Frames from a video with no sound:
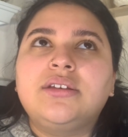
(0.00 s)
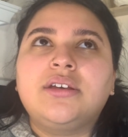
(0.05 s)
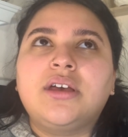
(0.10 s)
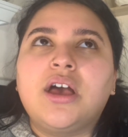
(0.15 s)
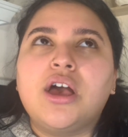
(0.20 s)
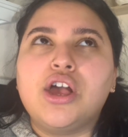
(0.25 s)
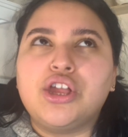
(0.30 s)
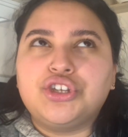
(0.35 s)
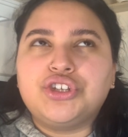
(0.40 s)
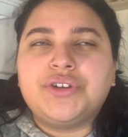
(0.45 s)

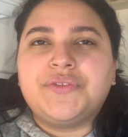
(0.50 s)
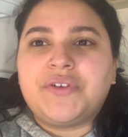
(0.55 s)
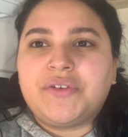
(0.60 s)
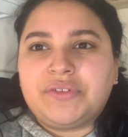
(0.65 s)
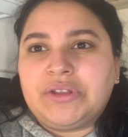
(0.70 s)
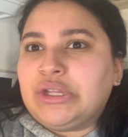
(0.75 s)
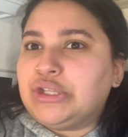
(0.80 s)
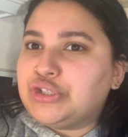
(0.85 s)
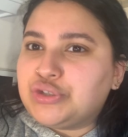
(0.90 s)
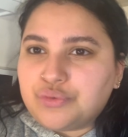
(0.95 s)

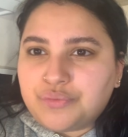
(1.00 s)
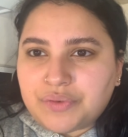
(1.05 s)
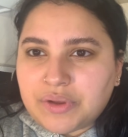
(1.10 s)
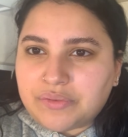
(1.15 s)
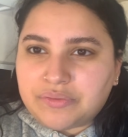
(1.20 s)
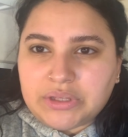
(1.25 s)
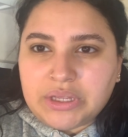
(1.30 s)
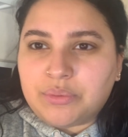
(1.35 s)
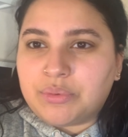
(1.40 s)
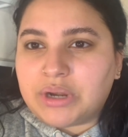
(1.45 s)
150,
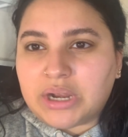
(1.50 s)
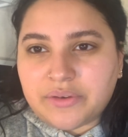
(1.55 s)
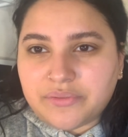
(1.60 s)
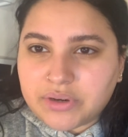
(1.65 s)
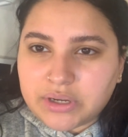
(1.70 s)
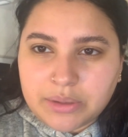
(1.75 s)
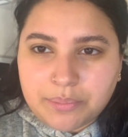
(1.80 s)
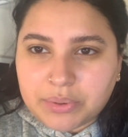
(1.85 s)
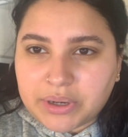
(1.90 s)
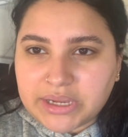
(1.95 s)
250, whatever
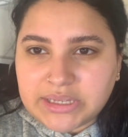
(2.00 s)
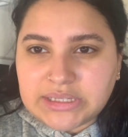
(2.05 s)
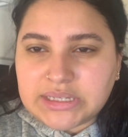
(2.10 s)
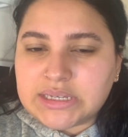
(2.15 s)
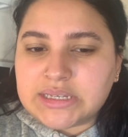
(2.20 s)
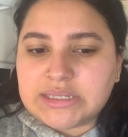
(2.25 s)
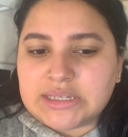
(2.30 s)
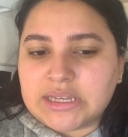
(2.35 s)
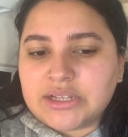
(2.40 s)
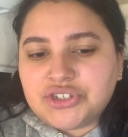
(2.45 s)
the price
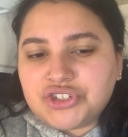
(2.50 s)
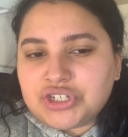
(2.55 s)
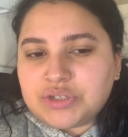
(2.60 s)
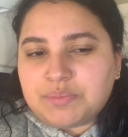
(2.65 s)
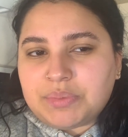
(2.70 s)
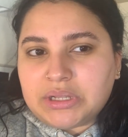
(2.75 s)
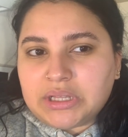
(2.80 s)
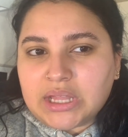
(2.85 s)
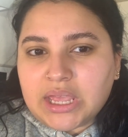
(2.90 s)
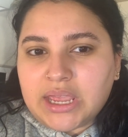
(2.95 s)
is, and just
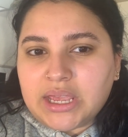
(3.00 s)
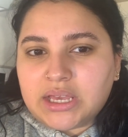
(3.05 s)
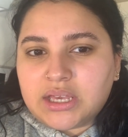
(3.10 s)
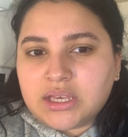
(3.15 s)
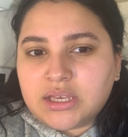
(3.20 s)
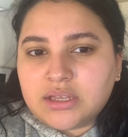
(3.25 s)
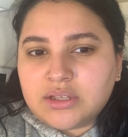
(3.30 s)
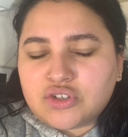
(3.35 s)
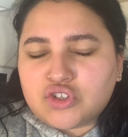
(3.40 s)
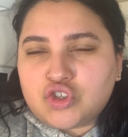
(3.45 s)
been like
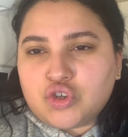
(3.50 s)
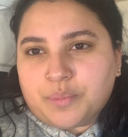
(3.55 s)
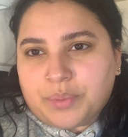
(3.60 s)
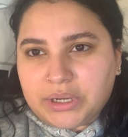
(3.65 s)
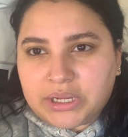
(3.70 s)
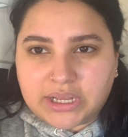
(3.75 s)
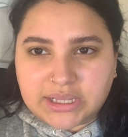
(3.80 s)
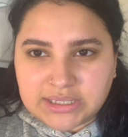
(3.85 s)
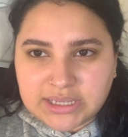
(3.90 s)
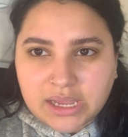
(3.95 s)
super
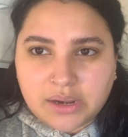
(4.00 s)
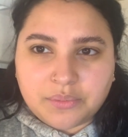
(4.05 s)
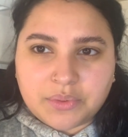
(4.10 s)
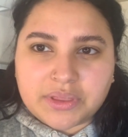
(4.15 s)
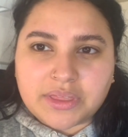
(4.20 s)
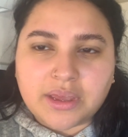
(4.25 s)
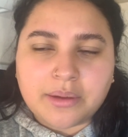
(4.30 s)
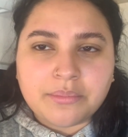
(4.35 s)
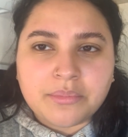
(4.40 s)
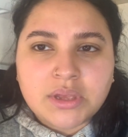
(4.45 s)
content with
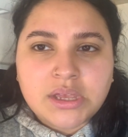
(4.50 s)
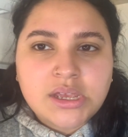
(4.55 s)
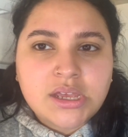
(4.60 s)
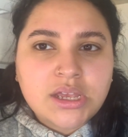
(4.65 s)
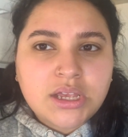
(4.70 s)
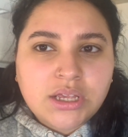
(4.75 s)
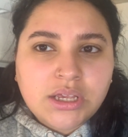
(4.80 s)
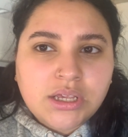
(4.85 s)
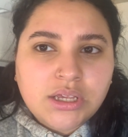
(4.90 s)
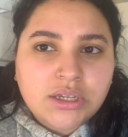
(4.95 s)
them.
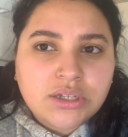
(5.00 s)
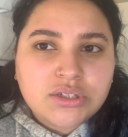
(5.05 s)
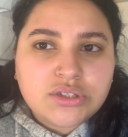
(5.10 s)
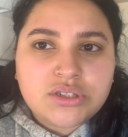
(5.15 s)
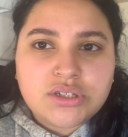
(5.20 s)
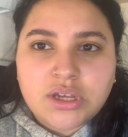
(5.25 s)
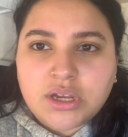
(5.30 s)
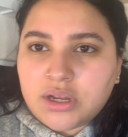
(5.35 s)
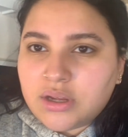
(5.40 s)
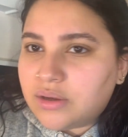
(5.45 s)

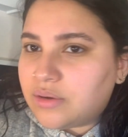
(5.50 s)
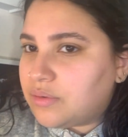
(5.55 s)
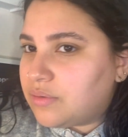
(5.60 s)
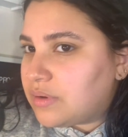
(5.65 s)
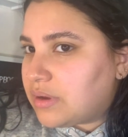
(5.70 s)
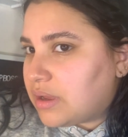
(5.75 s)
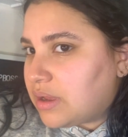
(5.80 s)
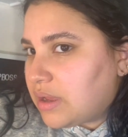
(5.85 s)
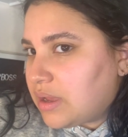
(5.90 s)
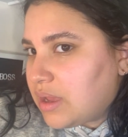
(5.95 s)
So
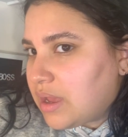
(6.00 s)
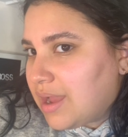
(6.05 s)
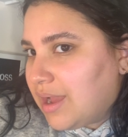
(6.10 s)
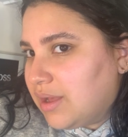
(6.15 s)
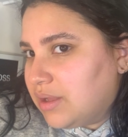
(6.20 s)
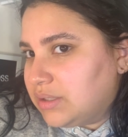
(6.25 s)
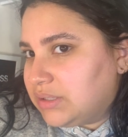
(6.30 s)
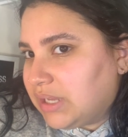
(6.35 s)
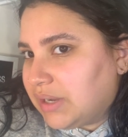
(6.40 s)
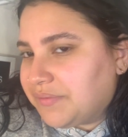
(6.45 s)

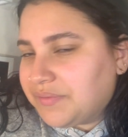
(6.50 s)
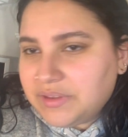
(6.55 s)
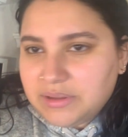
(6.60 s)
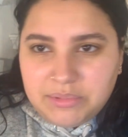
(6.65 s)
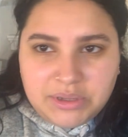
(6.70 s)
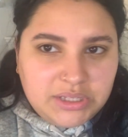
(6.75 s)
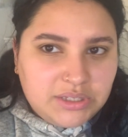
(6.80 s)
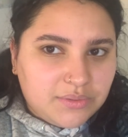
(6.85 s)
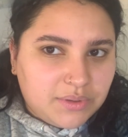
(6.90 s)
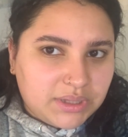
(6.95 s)
I'll
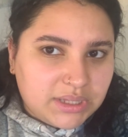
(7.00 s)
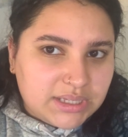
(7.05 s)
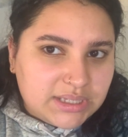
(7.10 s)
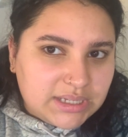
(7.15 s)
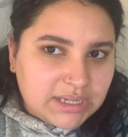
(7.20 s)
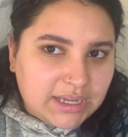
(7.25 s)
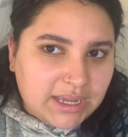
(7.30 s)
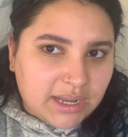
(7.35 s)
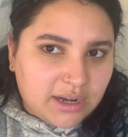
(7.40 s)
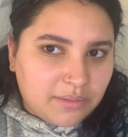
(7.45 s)
definitely be doing this
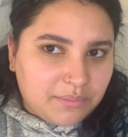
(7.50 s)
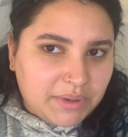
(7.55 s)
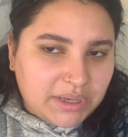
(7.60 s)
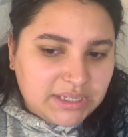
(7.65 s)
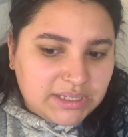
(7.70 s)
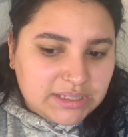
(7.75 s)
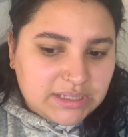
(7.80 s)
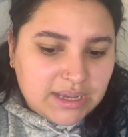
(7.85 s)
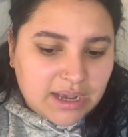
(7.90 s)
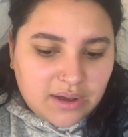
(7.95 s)
again on
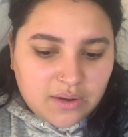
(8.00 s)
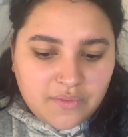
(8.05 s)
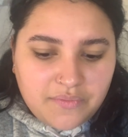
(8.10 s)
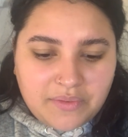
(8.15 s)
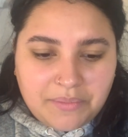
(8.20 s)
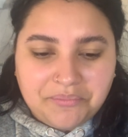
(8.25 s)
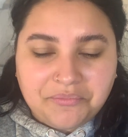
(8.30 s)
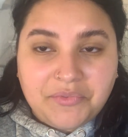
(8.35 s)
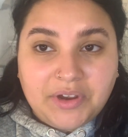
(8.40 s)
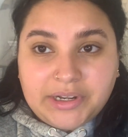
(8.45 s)
myself.
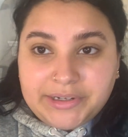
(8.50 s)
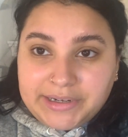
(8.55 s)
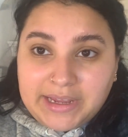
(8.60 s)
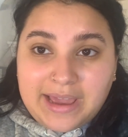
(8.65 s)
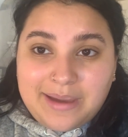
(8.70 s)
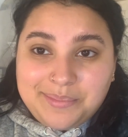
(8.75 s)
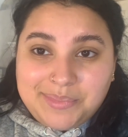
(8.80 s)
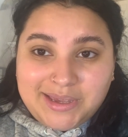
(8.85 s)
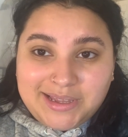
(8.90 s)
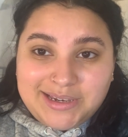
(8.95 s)
I'm very
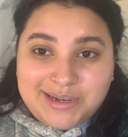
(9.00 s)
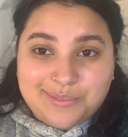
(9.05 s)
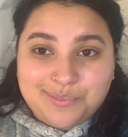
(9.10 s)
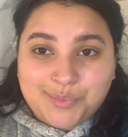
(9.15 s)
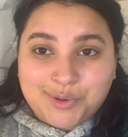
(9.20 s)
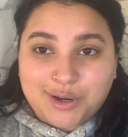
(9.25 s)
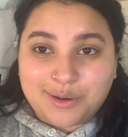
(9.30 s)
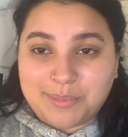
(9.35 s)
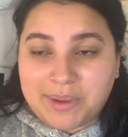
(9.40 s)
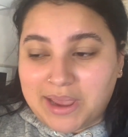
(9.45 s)
happy I didn't
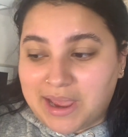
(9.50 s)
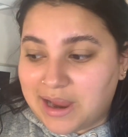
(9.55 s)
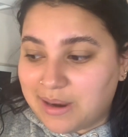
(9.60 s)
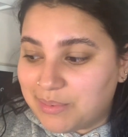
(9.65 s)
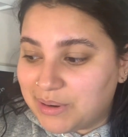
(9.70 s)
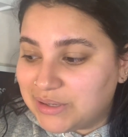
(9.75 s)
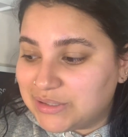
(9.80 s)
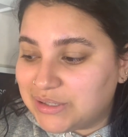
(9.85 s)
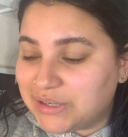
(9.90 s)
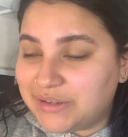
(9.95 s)
burn my
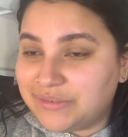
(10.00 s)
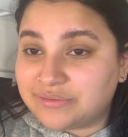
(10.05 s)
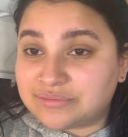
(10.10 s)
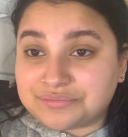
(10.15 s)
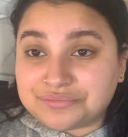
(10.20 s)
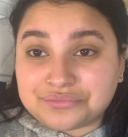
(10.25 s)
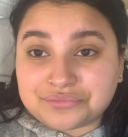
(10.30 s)
eyebrows off.